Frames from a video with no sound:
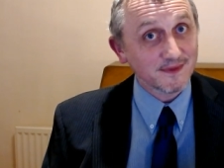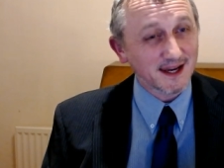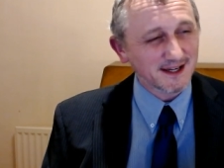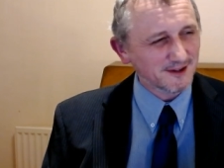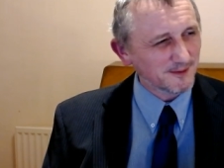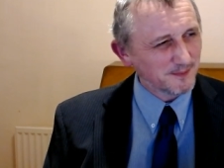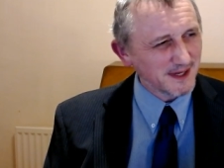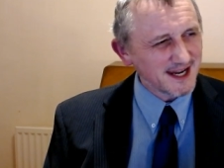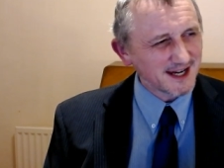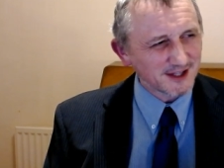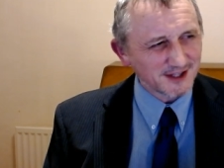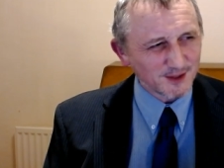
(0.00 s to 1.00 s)
And at the
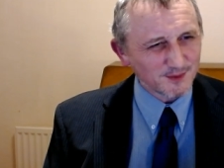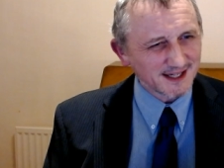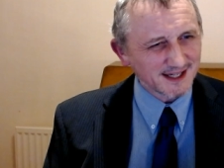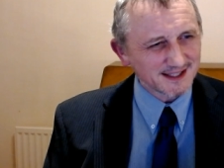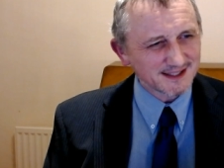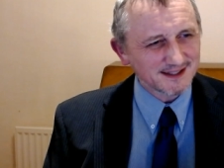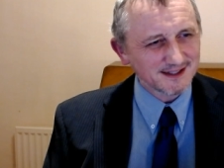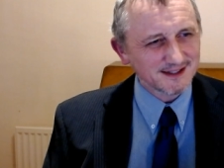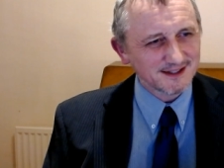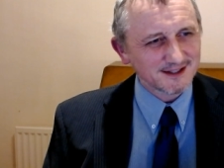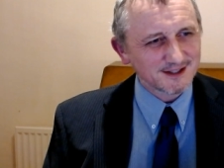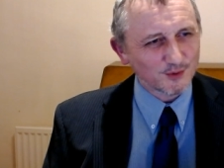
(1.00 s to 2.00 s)
peak, I think we had
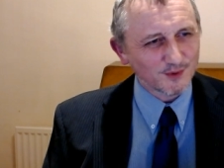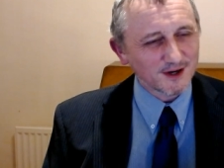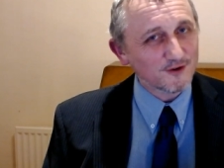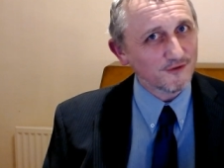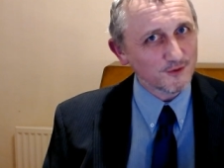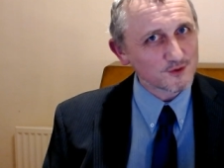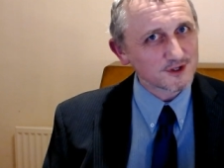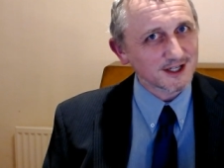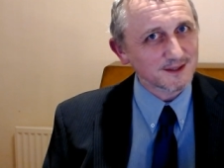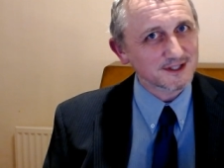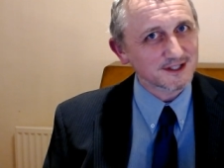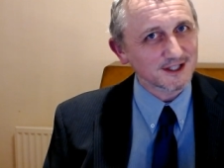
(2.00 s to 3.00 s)
12
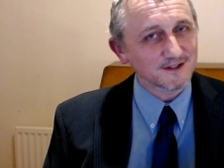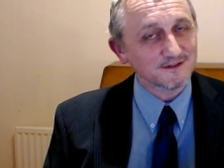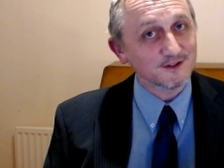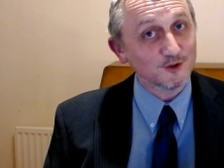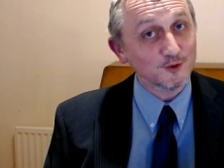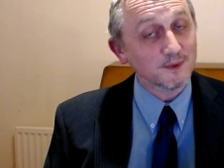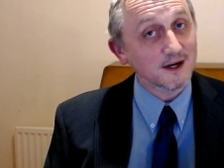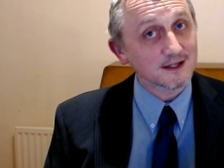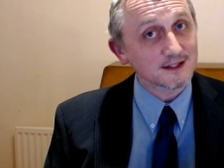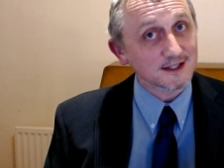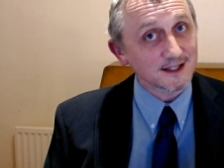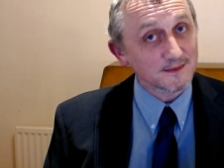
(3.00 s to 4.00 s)
full-time staff and two
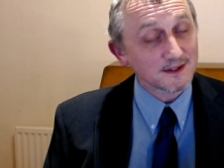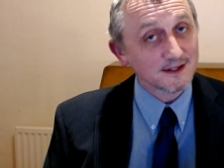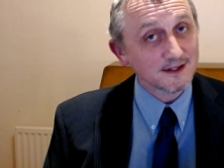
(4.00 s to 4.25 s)
part-time.